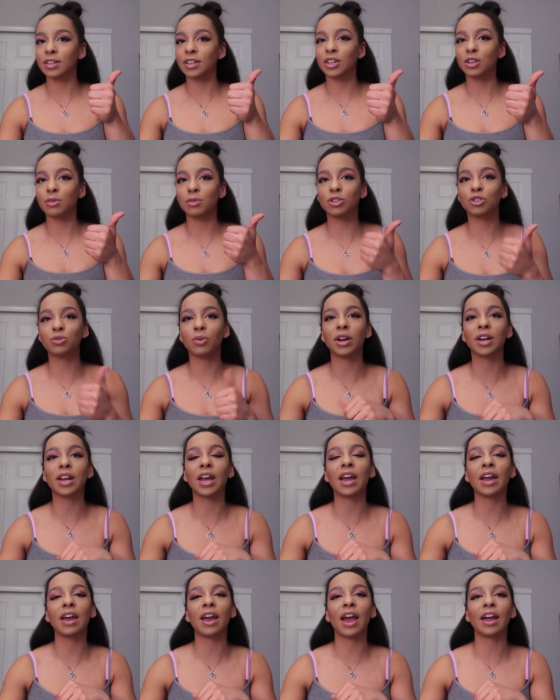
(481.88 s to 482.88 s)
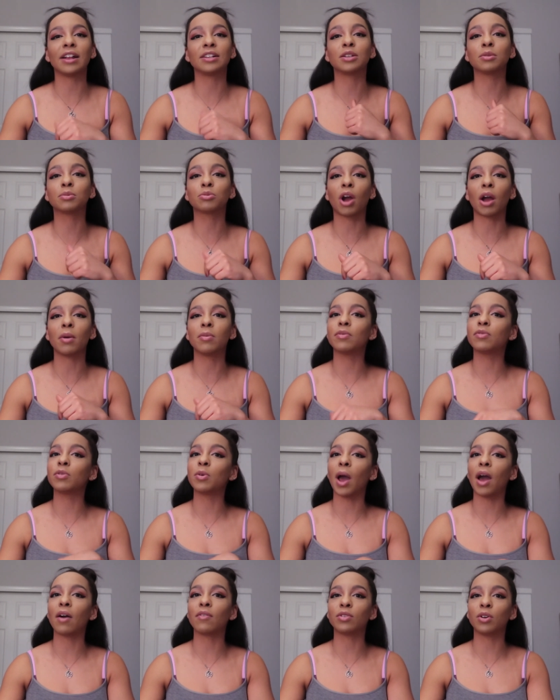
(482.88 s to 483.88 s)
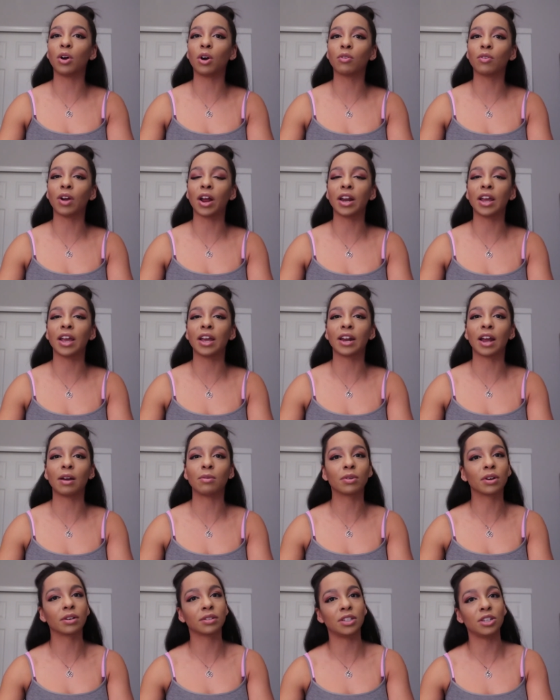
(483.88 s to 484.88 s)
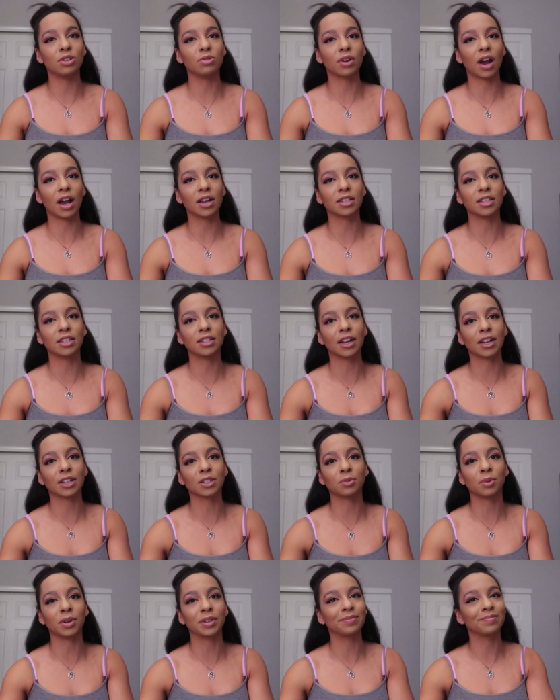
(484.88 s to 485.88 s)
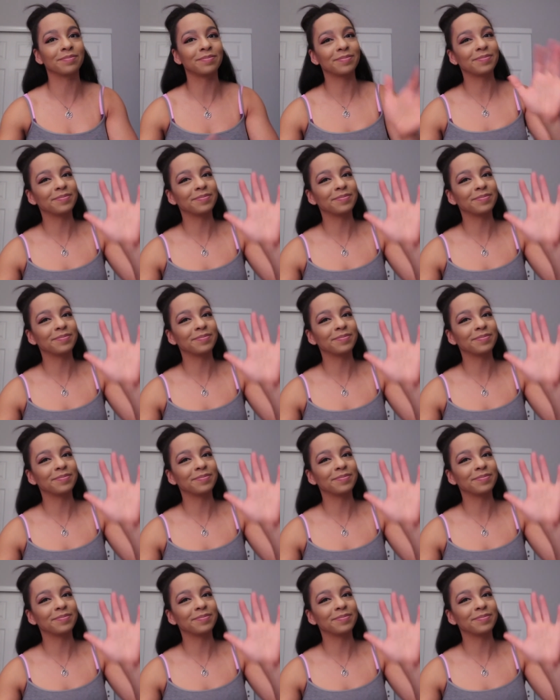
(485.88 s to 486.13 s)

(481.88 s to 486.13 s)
you enjoyed it, and subscribe if you haven't already, and I will see you guys in the next one.